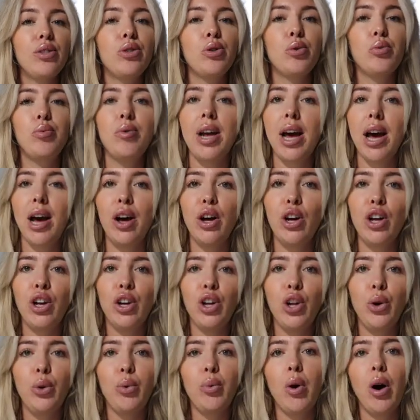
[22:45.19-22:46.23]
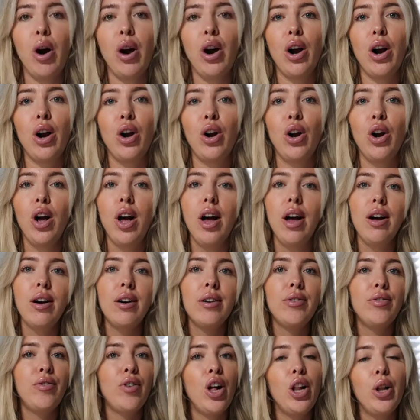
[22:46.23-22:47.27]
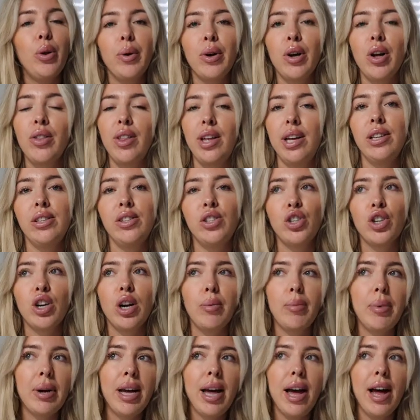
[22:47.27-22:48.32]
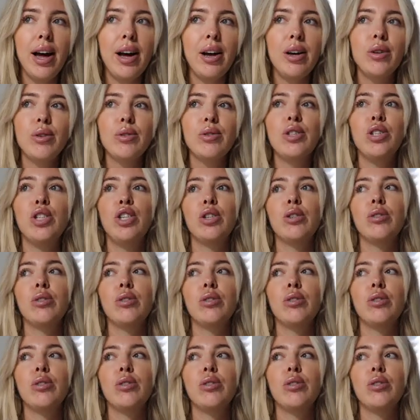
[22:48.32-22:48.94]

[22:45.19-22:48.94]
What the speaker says: So now you are following all the Instagram accounts,